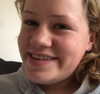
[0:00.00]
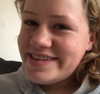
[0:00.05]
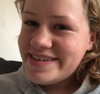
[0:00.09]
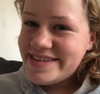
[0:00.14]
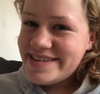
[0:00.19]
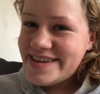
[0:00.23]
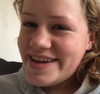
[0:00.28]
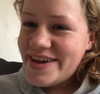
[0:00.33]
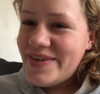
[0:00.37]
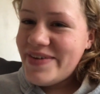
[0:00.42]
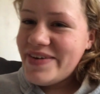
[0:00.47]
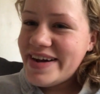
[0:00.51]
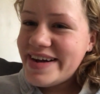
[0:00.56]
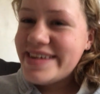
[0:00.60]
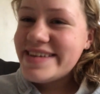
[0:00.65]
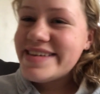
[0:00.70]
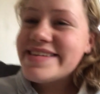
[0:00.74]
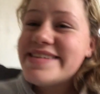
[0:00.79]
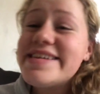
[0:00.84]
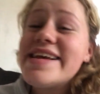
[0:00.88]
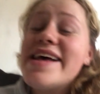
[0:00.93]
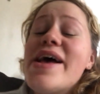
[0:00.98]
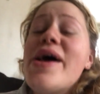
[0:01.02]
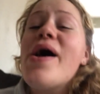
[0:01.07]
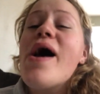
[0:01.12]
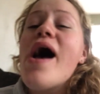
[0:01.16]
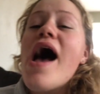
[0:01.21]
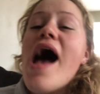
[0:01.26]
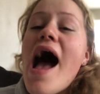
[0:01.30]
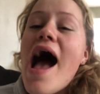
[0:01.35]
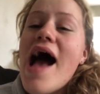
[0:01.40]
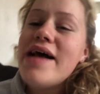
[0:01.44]
secrets.
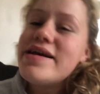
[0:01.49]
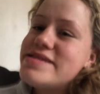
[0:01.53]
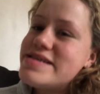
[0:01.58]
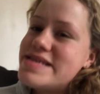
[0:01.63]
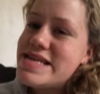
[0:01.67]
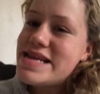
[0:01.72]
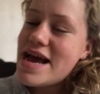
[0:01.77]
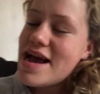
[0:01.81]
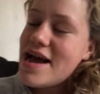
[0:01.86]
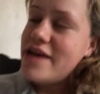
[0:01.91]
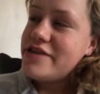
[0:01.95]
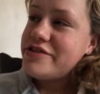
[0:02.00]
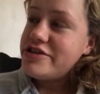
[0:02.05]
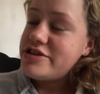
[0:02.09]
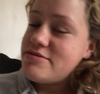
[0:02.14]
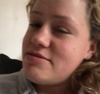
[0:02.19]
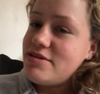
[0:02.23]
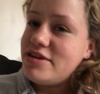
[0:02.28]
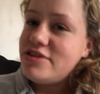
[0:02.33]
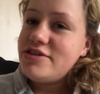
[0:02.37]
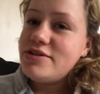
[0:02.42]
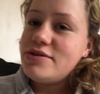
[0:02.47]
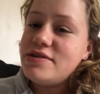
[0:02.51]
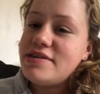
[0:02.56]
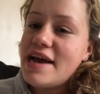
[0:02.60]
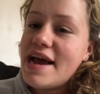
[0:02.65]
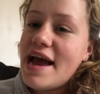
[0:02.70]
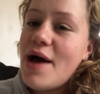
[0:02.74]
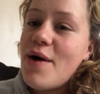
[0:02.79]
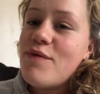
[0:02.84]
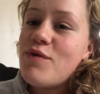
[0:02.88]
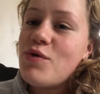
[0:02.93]
As uh, today has just been a chill day,
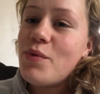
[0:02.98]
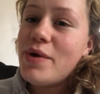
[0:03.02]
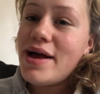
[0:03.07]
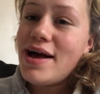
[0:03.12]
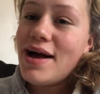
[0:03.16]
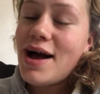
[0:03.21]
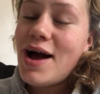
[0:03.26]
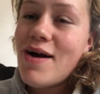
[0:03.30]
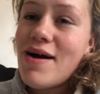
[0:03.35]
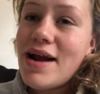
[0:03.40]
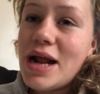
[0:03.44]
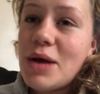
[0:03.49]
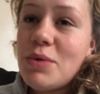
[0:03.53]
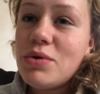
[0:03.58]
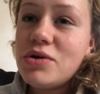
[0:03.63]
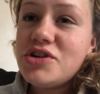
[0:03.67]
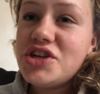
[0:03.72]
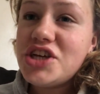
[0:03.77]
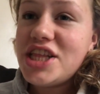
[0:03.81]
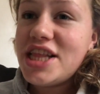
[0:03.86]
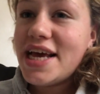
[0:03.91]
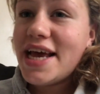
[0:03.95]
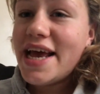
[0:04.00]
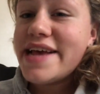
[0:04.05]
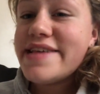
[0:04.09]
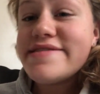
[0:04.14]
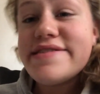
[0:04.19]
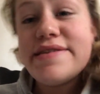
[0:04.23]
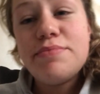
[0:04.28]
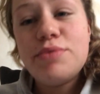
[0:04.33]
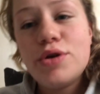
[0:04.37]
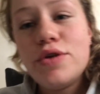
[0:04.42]
however, we are currently watching The
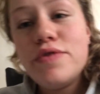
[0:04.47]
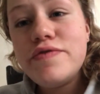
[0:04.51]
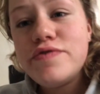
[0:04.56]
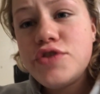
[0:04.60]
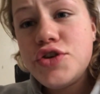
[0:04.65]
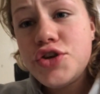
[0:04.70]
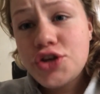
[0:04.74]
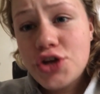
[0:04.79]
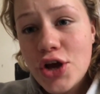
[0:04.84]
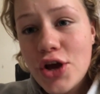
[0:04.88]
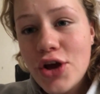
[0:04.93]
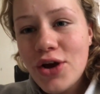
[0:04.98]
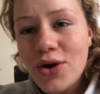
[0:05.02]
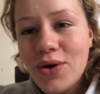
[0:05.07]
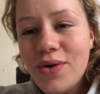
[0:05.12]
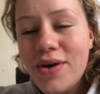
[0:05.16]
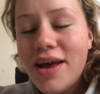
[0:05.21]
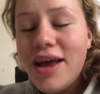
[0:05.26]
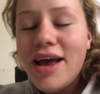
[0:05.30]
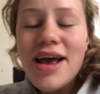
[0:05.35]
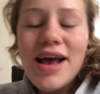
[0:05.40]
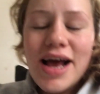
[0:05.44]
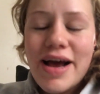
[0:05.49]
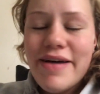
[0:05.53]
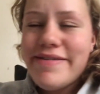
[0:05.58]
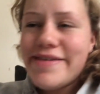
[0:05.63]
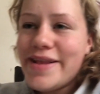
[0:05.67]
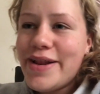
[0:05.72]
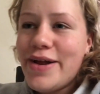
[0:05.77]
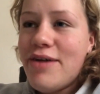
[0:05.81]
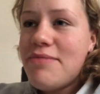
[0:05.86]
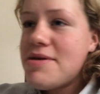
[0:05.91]
Kissing Booth 2. I've
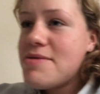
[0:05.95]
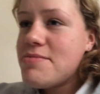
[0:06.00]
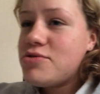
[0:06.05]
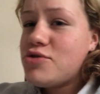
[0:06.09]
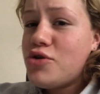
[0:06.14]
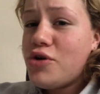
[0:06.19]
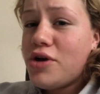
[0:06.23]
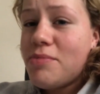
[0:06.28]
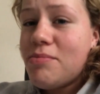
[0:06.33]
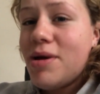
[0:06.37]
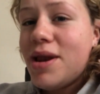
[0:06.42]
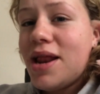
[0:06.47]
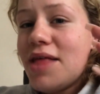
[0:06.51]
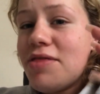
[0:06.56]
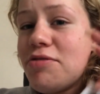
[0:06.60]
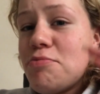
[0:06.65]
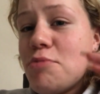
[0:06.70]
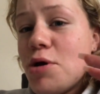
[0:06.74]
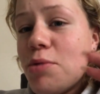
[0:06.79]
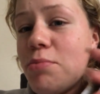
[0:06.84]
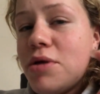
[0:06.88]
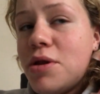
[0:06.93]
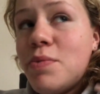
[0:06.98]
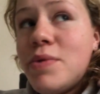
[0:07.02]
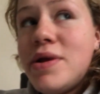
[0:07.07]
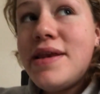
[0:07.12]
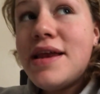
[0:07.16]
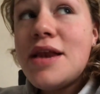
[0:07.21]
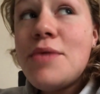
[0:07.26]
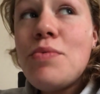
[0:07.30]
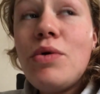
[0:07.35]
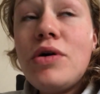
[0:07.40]
seen a lot of people talking about it at the moment. We
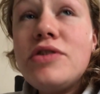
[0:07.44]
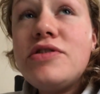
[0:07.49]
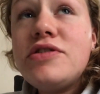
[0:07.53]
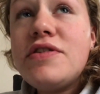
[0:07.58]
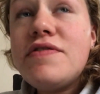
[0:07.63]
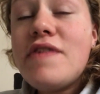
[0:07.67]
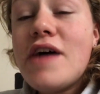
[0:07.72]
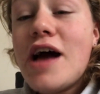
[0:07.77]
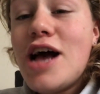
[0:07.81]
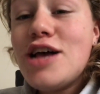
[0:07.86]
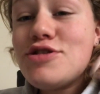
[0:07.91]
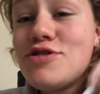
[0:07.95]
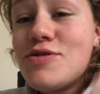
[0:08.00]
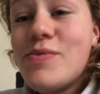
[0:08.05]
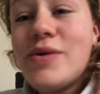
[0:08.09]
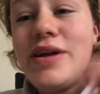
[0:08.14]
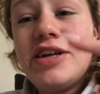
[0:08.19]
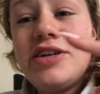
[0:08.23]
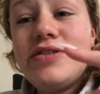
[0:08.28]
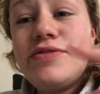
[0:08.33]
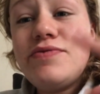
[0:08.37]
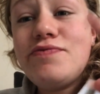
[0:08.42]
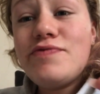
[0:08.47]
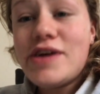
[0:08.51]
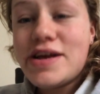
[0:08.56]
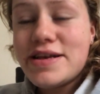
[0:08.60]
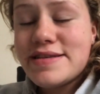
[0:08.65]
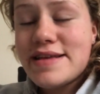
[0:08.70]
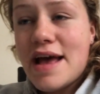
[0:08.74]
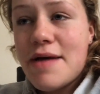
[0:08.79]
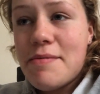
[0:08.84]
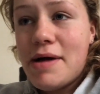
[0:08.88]
did watch the first one when it
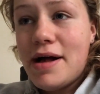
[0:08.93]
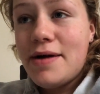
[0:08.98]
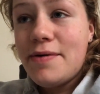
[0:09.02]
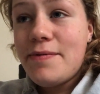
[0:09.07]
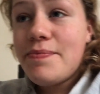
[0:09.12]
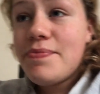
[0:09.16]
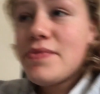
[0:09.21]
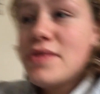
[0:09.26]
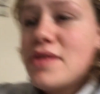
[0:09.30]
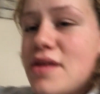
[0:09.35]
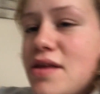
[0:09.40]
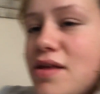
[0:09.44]
first came out.